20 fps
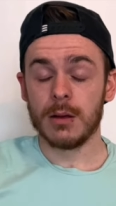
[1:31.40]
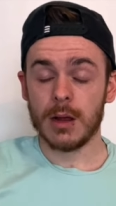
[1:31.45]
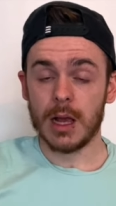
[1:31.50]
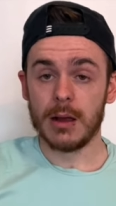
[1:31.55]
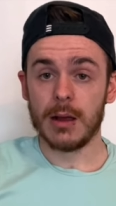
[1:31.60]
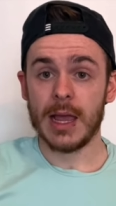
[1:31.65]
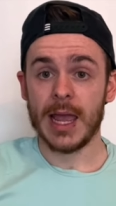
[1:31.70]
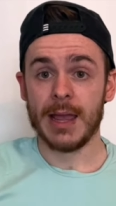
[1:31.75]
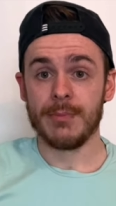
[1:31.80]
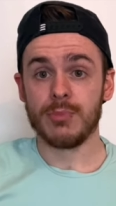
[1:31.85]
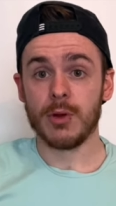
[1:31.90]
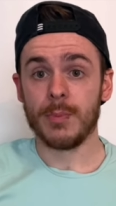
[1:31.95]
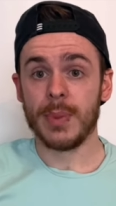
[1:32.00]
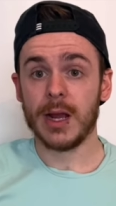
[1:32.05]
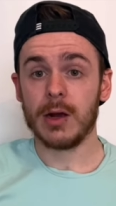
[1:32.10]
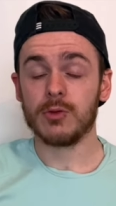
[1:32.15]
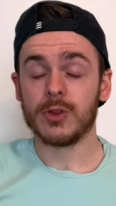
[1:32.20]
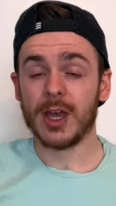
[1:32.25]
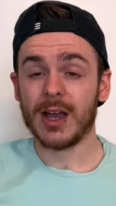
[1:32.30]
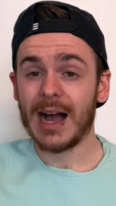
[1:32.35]
uh,
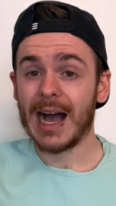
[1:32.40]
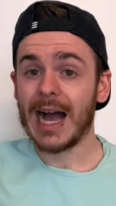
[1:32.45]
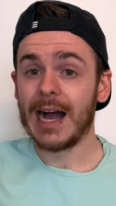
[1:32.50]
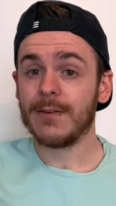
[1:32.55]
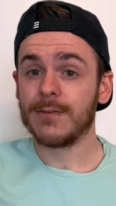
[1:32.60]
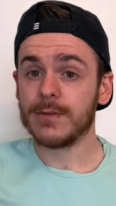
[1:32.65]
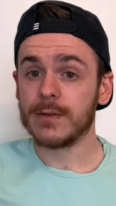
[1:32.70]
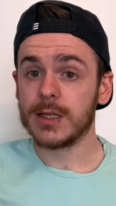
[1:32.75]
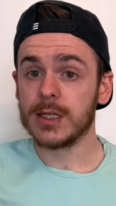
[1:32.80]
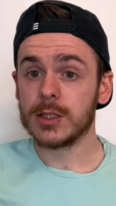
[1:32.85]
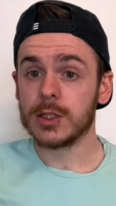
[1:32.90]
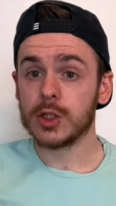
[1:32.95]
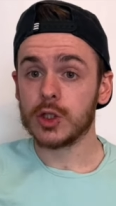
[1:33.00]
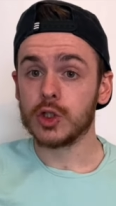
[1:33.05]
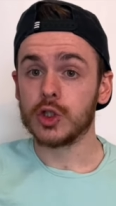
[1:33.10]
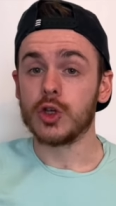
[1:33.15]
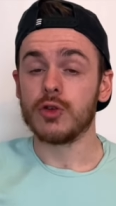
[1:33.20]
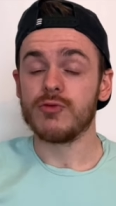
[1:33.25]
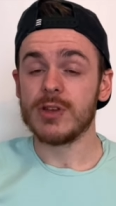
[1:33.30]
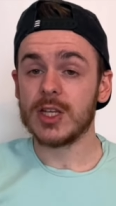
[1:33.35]
propel their athletes
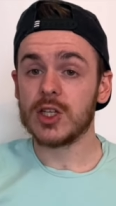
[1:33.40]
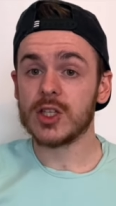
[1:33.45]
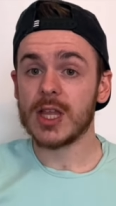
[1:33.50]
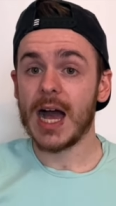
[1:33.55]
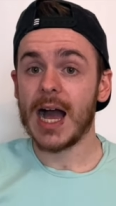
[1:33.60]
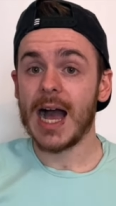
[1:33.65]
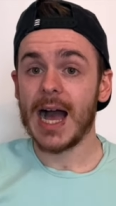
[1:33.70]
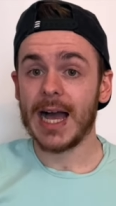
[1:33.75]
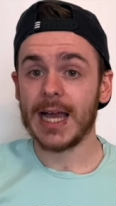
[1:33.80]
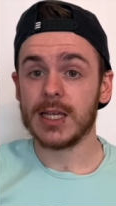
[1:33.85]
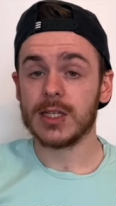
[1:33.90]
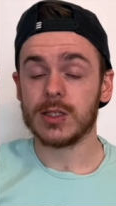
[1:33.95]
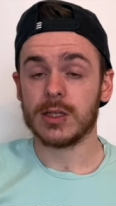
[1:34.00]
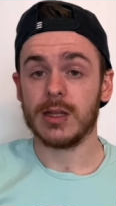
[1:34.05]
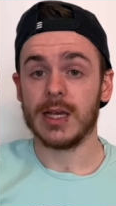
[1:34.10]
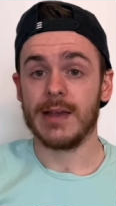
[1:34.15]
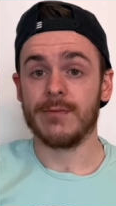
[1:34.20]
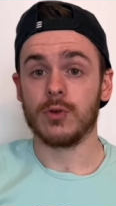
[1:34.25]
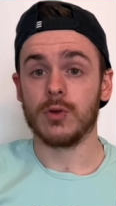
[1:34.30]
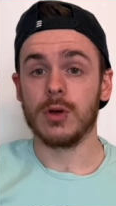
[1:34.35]
to reach that highest
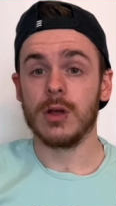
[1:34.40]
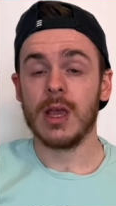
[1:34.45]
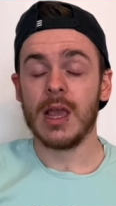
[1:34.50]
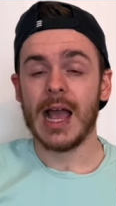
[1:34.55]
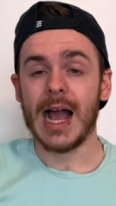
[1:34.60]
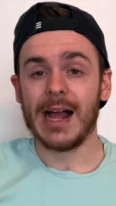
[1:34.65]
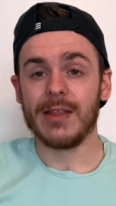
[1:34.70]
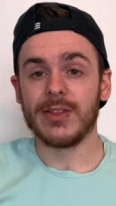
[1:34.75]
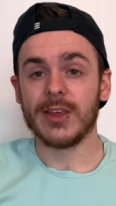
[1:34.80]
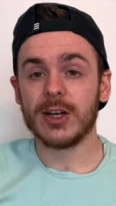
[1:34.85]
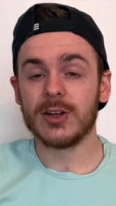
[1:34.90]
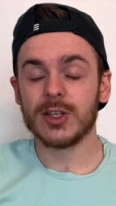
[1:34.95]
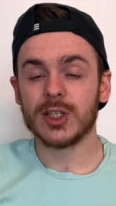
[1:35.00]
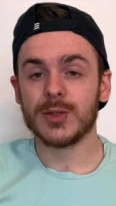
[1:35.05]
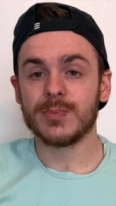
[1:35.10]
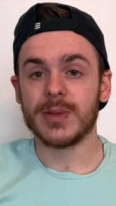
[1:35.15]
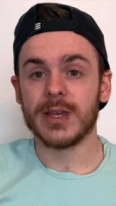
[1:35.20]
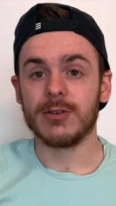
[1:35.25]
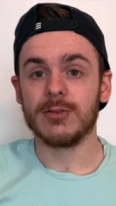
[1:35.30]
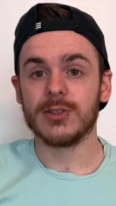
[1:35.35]
level and their
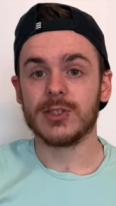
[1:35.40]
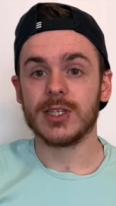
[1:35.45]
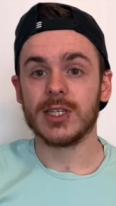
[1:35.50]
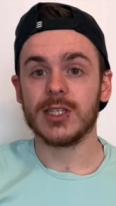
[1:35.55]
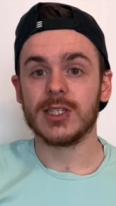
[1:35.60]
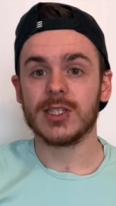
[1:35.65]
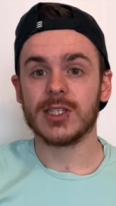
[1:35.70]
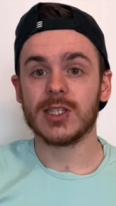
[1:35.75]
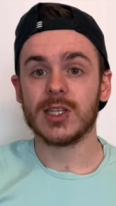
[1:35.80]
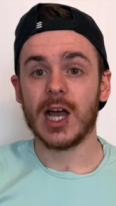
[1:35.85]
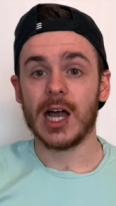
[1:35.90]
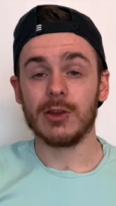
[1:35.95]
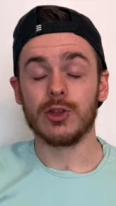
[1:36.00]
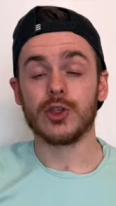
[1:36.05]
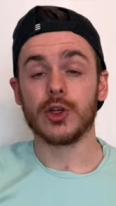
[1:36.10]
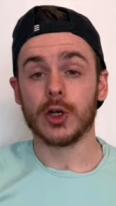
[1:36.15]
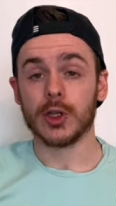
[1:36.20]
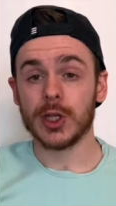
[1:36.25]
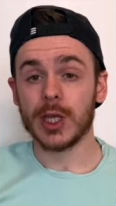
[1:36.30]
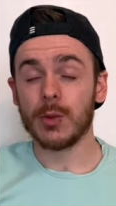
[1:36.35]
experiences and
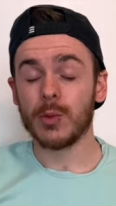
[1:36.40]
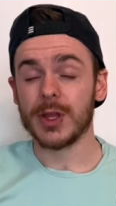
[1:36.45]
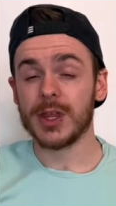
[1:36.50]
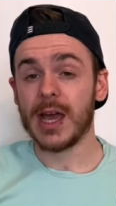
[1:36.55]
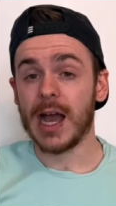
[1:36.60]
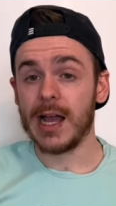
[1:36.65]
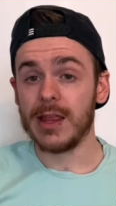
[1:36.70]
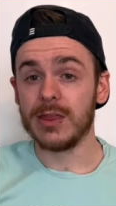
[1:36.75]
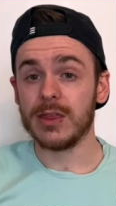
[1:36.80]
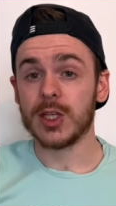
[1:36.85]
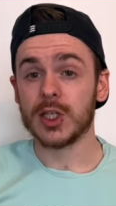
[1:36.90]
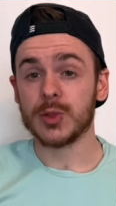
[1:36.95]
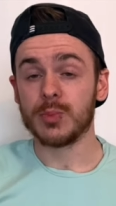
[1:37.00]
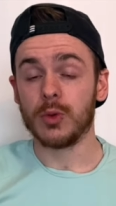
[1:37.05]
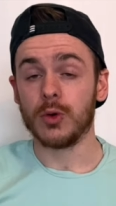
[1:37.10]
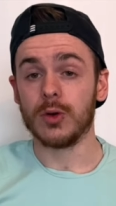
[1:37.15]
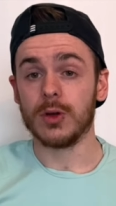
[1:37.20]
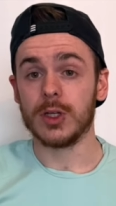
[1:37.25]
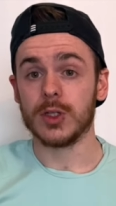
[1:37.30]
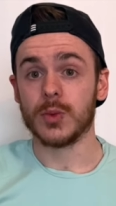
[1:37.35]
journey within the
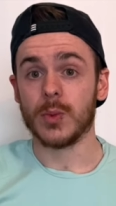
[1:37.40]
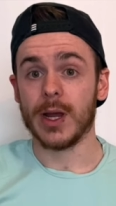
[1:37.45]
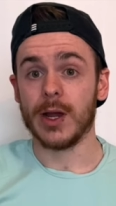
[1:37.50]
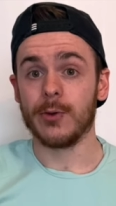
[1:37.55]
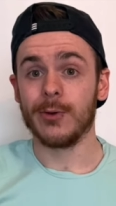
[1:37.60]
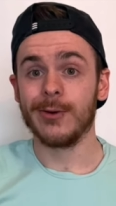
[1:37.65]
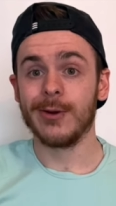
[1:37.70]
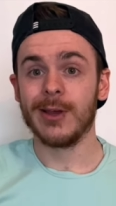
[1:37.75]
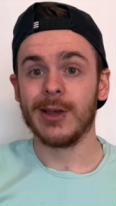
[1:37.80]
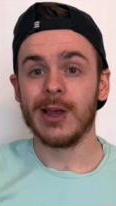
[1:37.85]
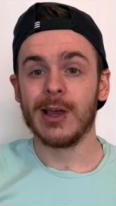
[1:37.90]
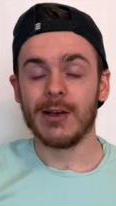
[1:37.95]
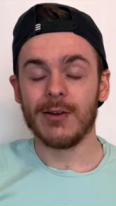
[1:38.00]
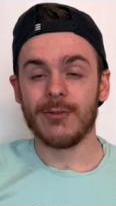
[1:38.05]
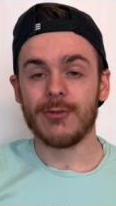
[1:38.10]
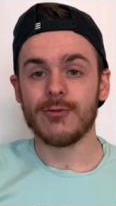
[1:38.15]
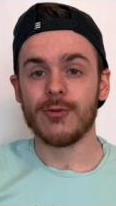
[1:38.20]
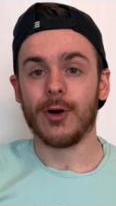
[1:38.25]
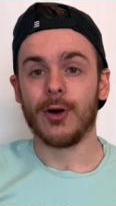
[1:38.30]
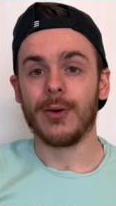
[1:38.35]
sport as well,
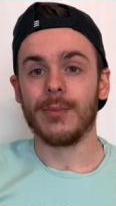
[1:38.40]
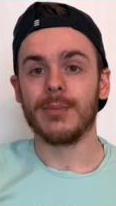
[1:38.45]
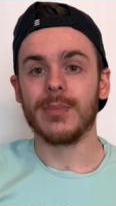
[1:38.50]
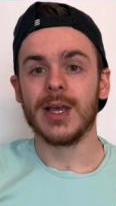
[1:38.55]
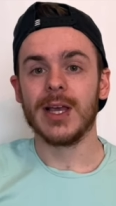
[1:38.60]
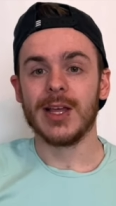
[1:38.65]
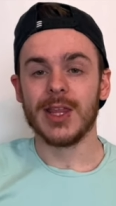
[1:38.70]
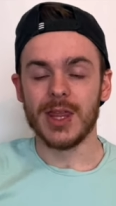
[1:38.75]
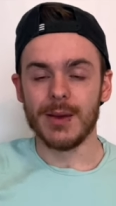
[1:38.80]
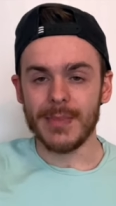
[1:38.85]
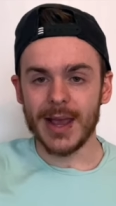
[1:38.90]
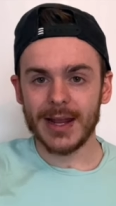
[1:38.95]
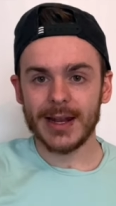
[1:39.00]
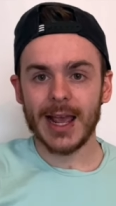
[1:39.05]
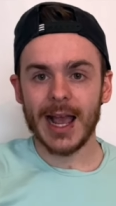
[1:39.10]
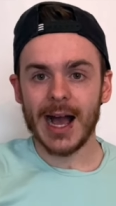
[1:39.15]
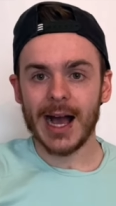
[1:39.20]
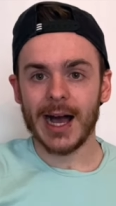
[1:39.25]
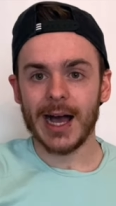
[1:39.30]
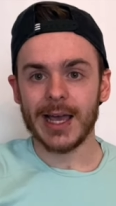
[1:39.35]
from the many
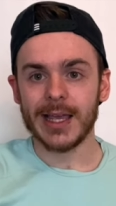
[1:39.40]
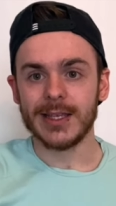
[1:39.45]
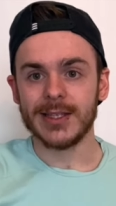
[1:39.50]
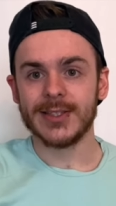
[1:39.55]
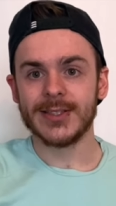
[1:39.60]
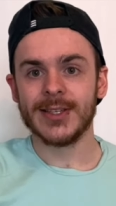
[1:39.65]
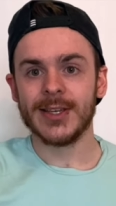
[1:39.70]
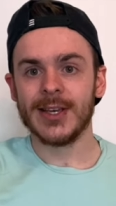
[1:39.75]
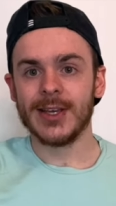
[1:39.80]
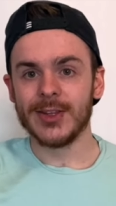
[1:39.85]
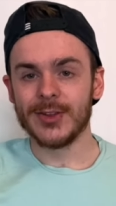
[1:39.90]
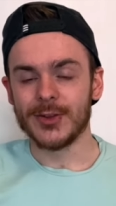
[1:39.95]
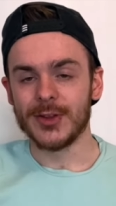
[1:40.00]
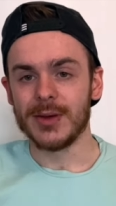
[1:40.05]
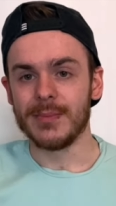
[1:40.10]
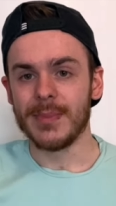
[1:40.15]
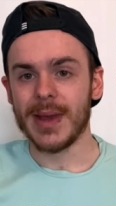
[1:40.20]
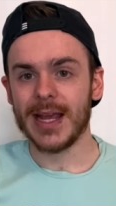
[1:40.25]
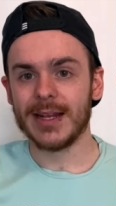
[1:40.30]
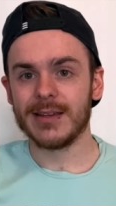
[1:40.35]
highs to the
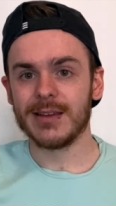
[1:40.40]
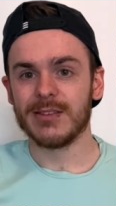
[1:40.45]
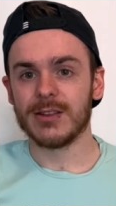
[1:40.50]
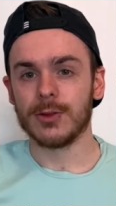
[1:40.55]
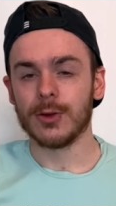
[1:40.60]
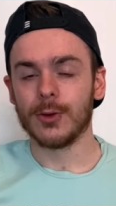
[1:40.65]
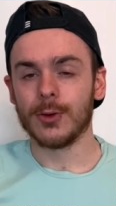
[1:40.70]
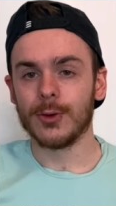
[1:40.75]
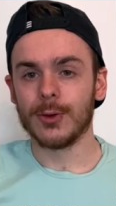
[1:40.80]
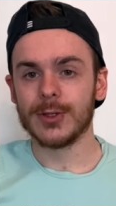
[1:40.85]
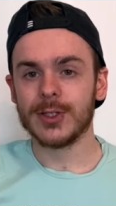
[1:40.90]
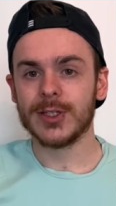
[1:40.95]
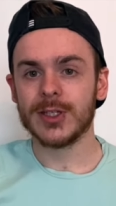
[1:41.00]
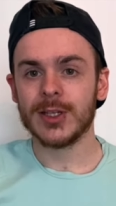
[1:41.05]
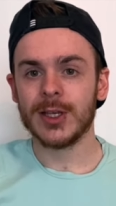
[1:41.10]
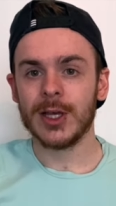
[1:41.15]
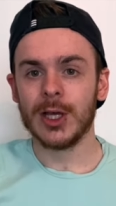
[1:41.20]
many lows